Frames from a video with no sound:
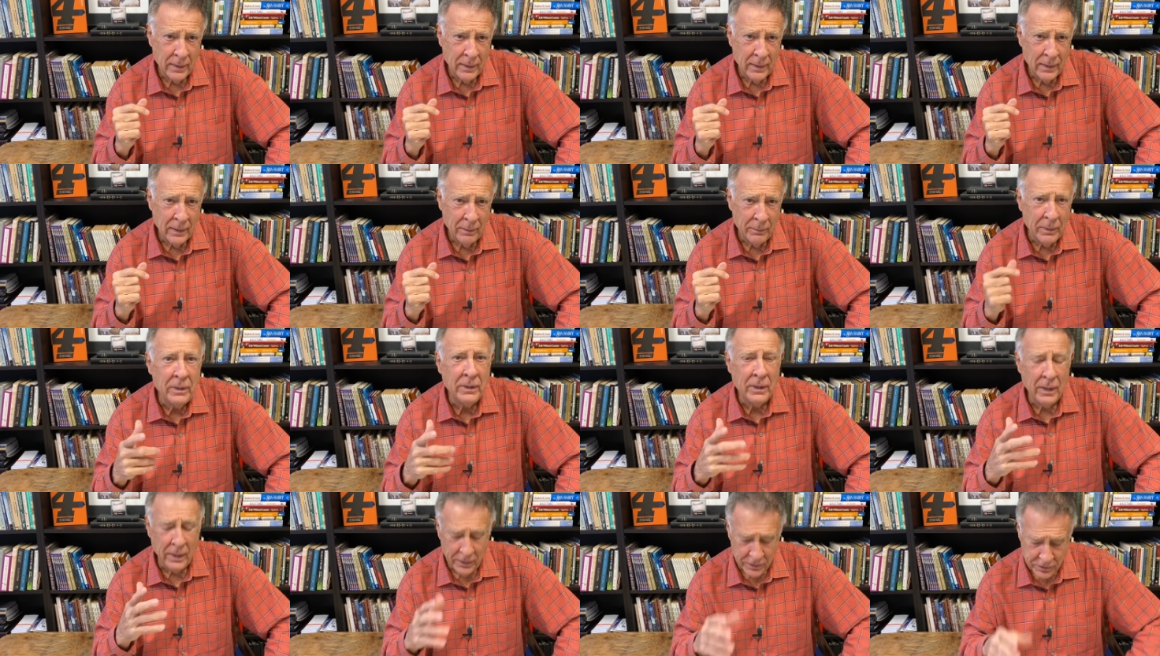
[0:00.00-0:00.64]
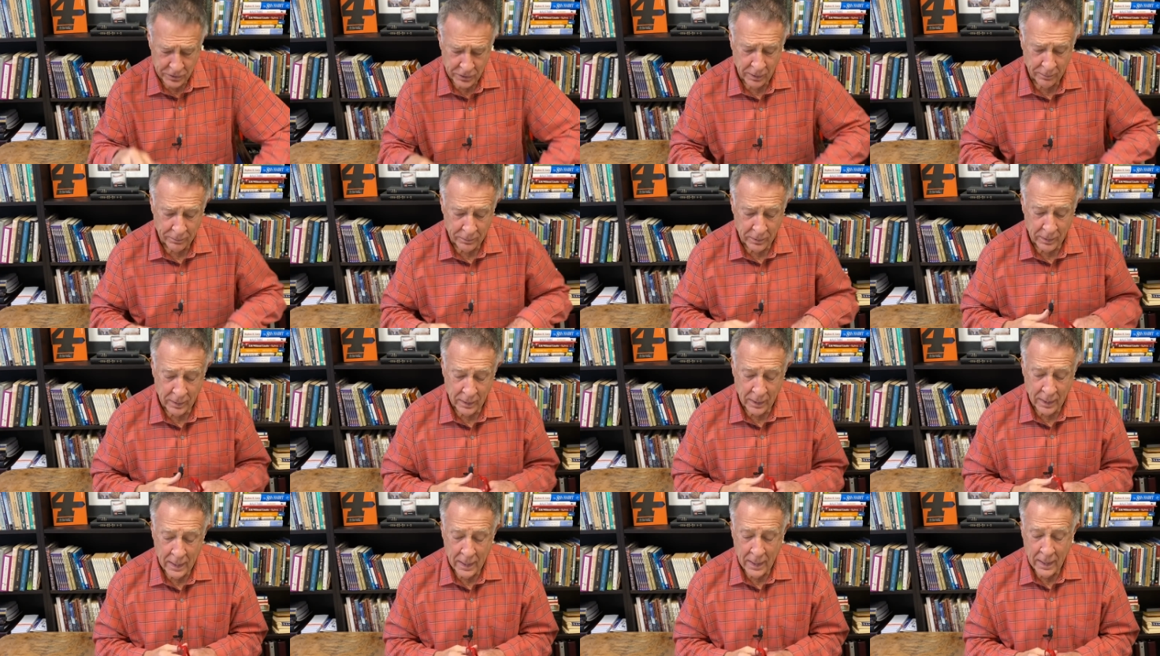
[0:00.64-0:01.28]
Let me tell you
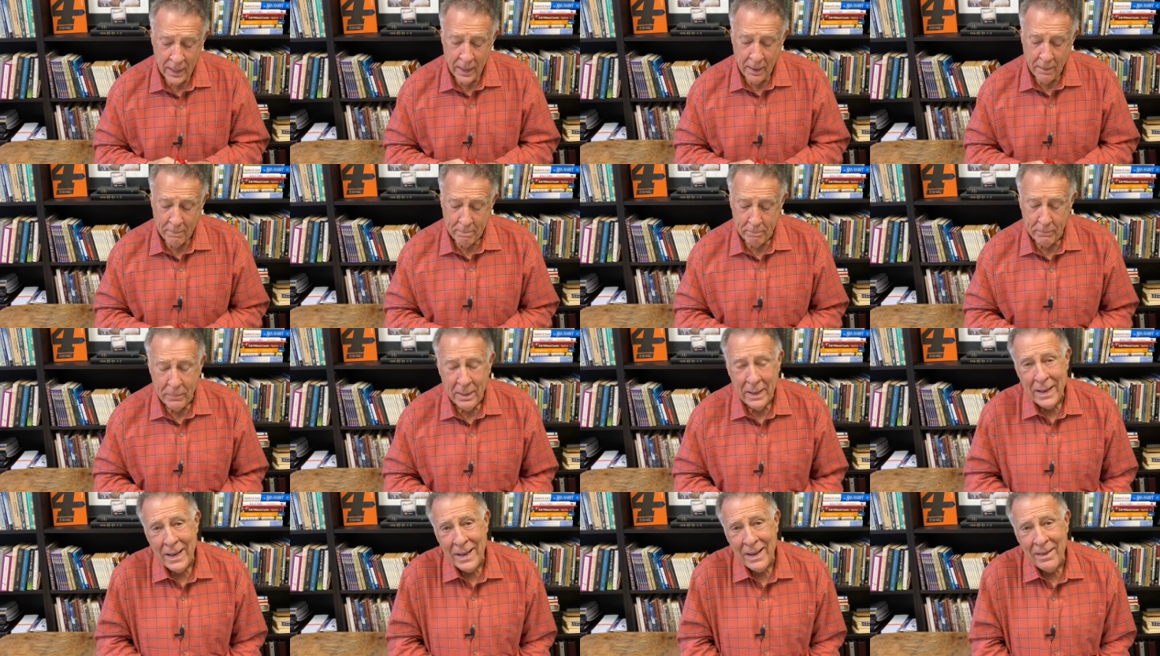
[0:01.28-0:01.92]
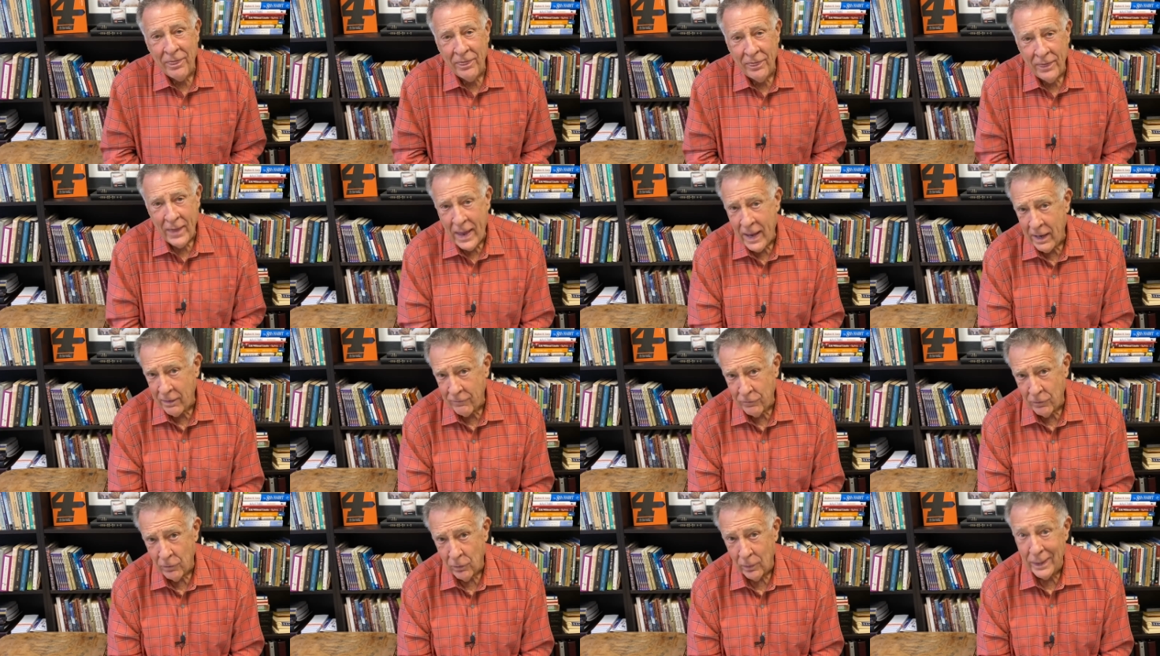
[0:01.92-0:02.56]
something. Being
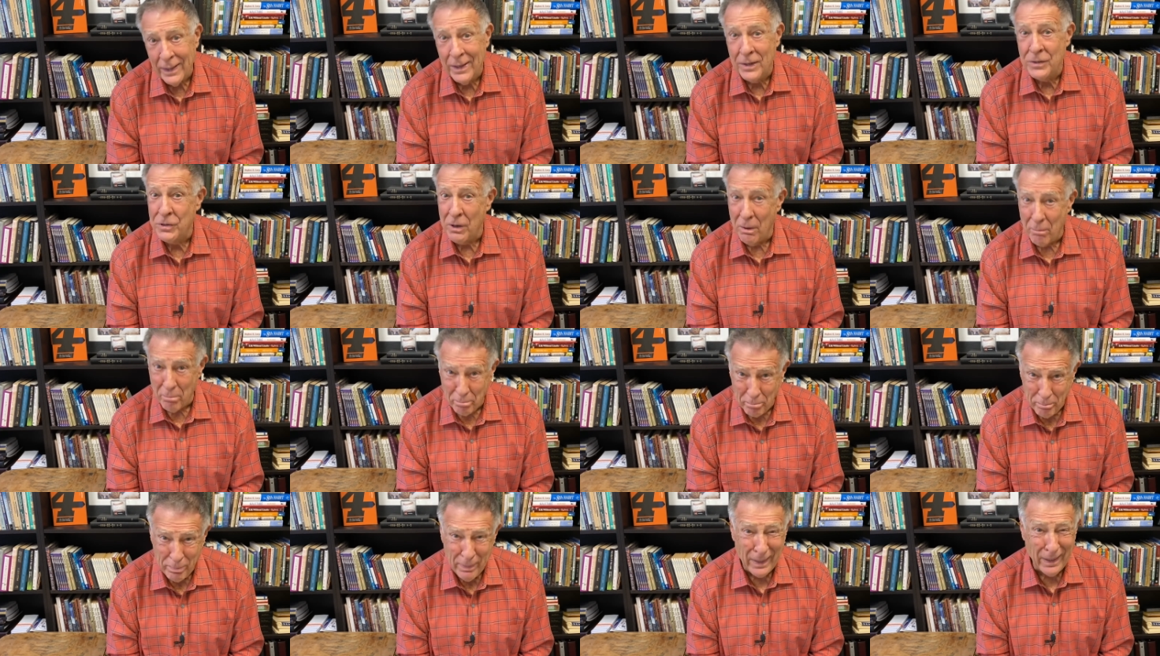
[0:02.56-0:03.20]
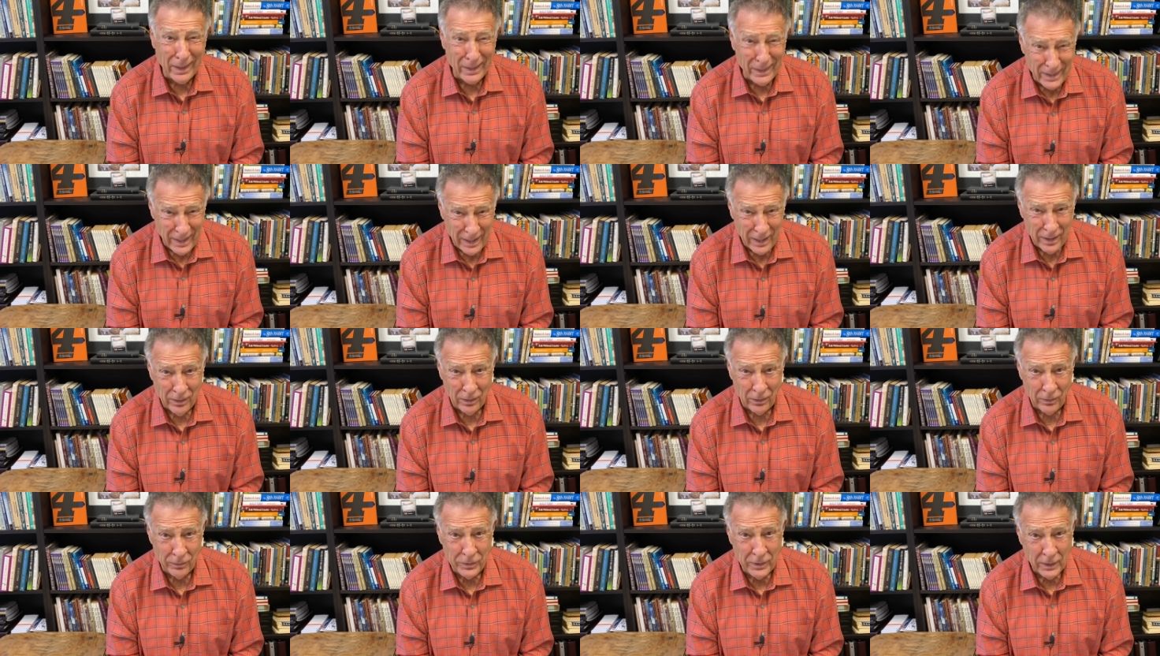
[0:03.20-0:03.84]
thankful is a big
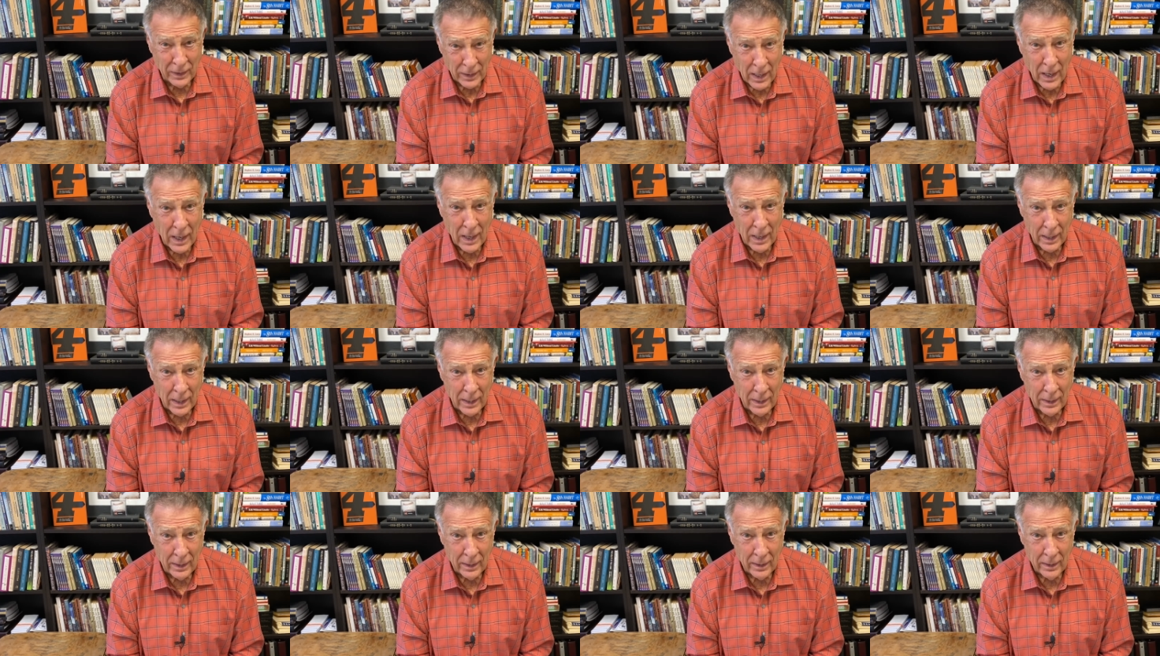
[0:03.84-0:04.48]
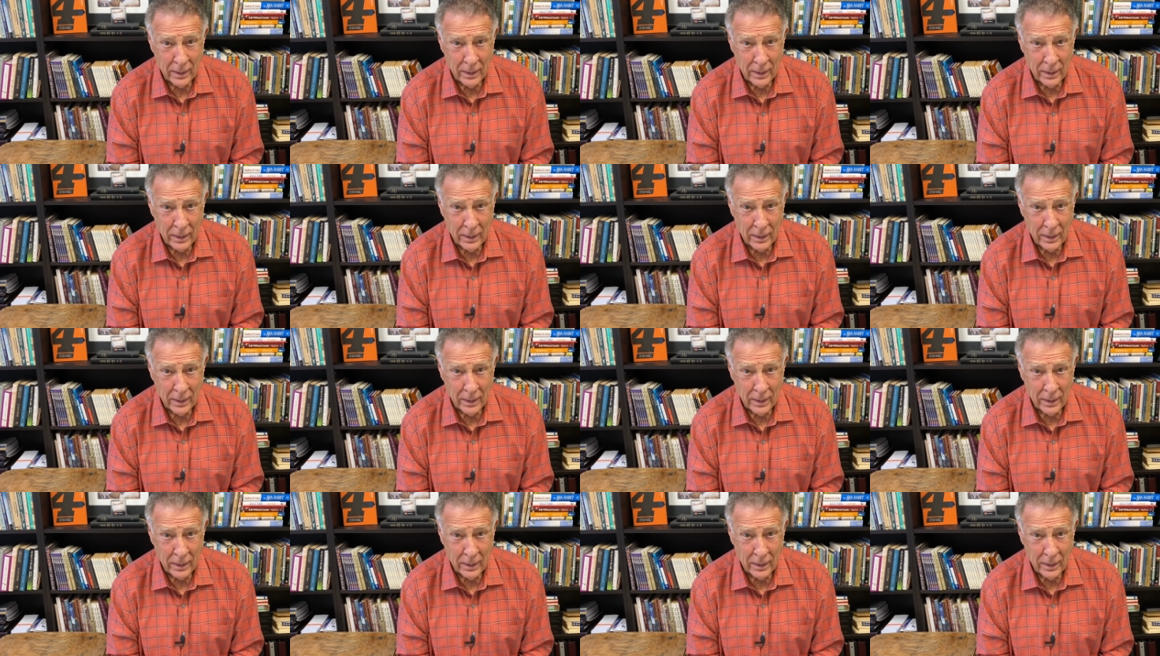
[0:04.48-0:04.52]
deal to God.